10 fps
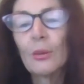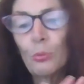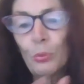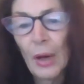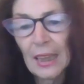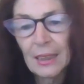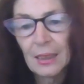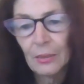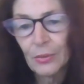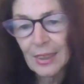
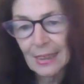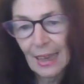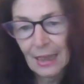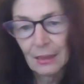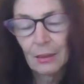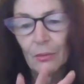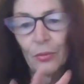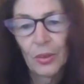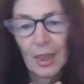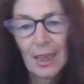relative state
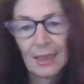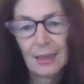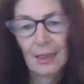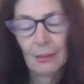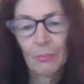for the Yeti